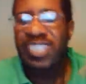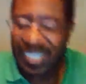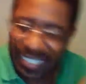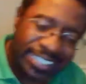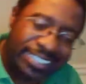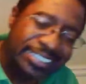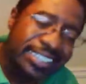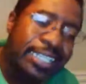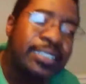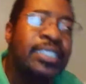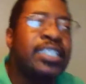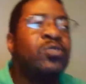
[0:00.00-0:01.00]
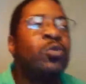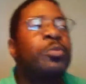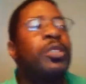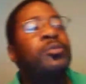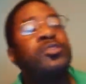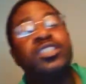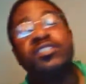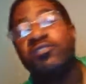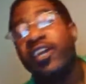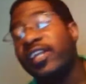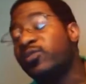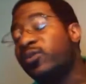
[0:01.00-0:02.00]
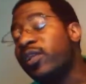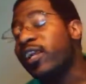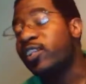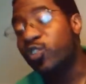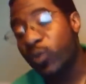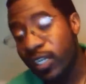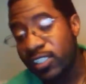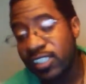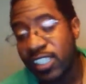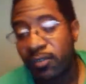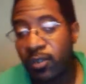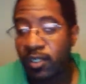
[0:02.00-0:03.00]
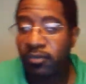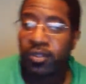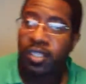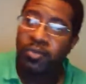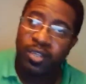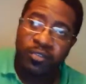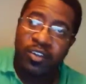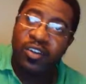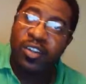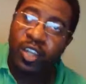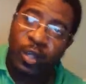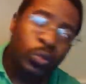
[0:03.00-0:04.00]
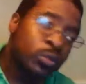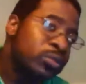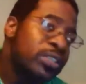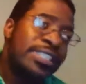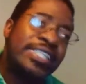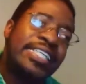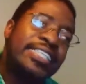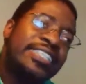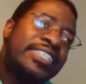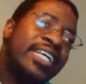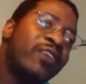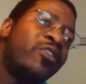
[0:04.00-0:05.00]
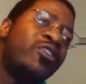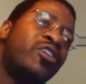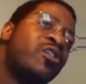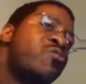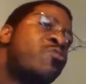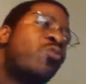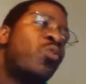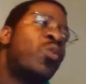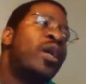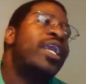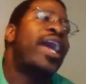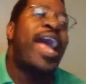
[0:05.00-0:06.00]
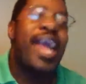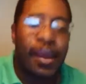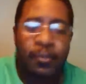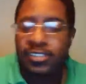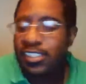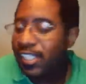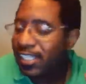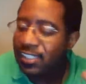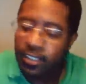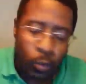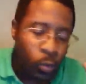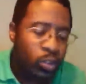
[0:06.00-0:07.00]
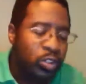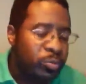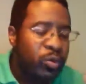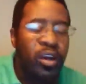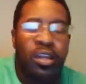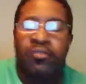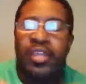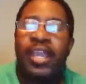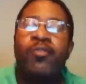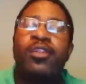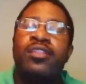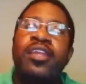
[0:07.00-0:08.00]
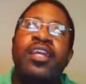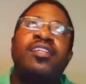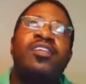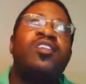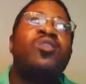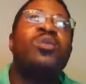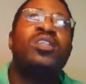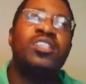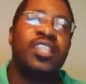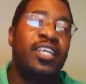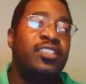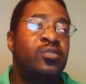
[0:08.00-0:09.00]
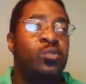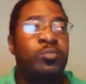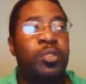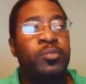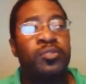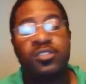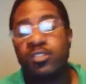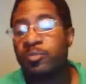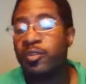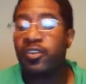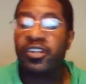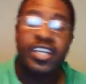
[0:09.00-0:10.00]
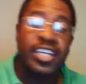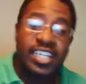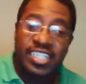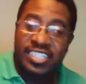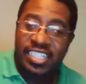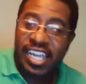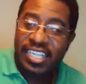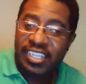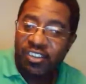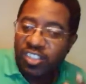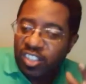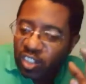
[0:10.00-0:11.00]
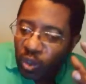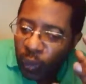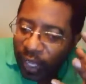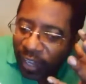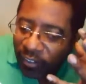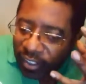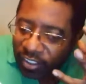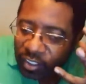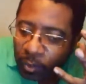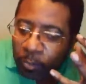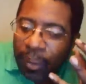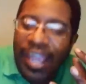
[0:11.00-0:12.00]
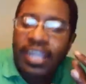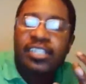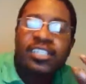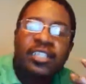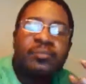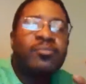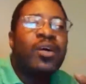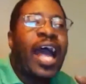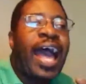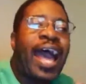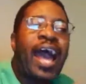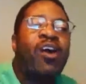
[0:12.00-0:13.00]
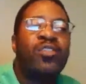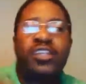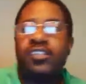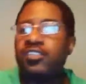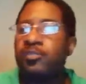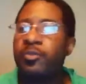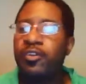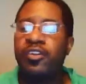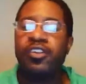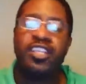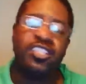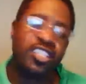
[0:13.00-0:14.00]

in cases like these where people just vanish without a trace, even if they're alone, you never know what happens. And that's the worst part of everything dealing with these cases when people disappear. It's like there is no evidence to back up how they disappeared. They